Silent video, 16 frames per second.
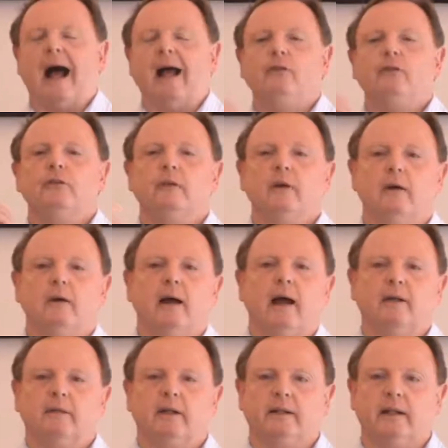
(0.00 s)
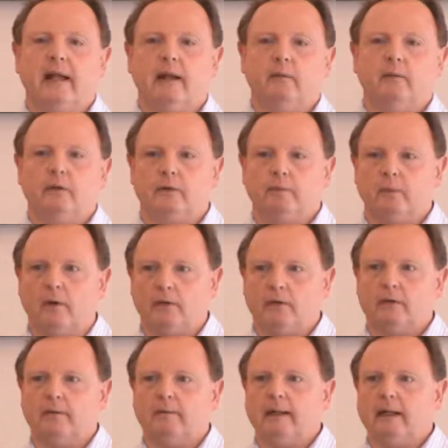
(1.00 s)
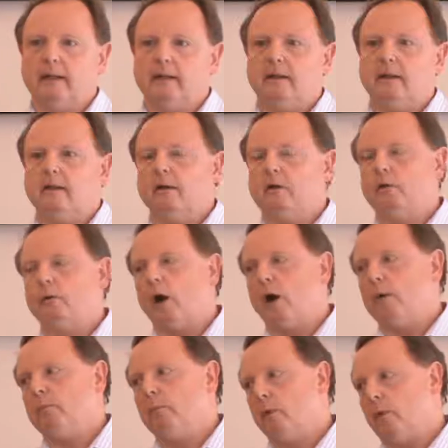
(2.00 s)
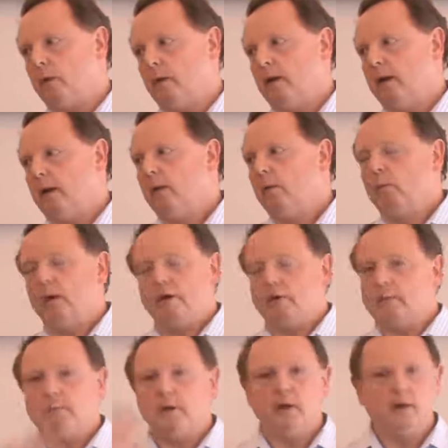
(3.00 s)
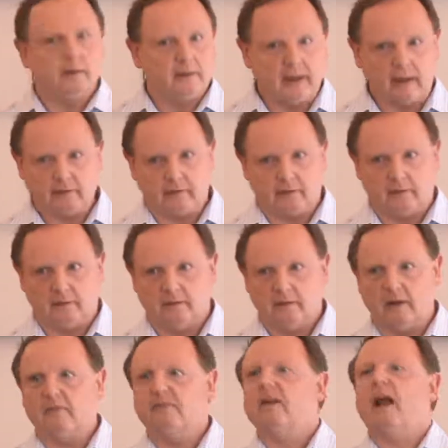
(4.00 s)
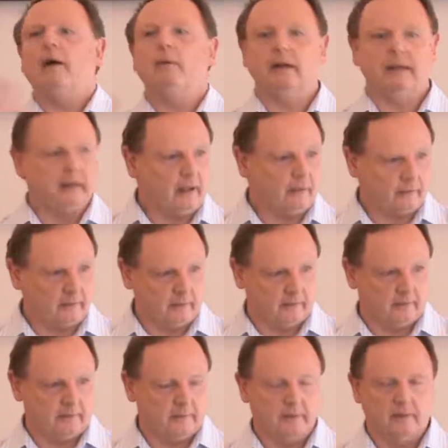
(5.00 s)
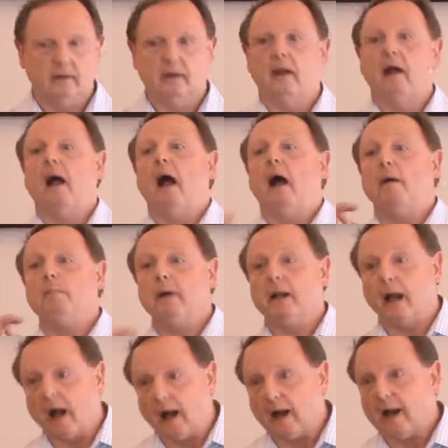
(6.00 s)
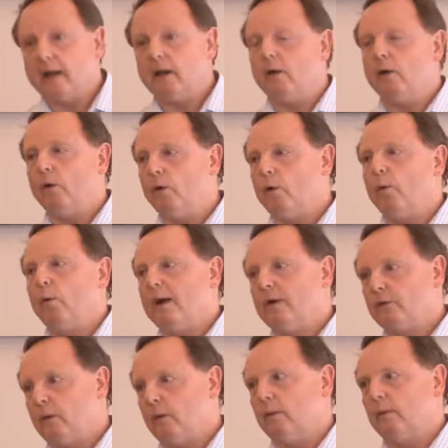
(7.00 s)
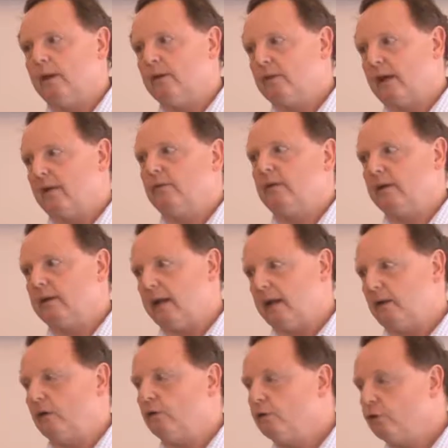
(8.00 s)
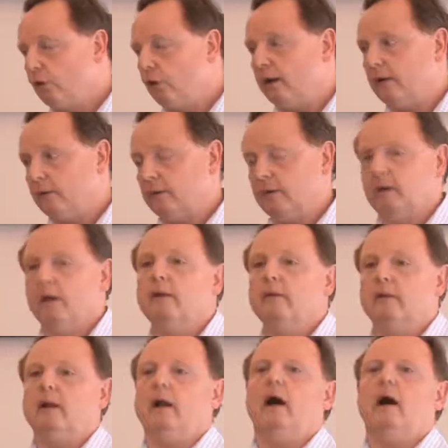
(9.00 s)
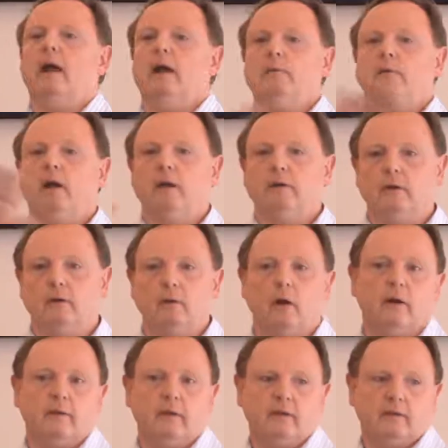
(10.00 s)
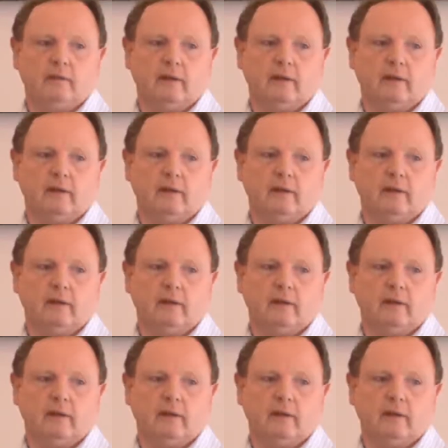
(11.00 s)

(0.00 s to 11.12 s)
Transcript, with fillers: I still have to take responsibility for love more. Whereas a bird doesn't, a flower doesn't. But I always, always have to take the choice that I am going to love.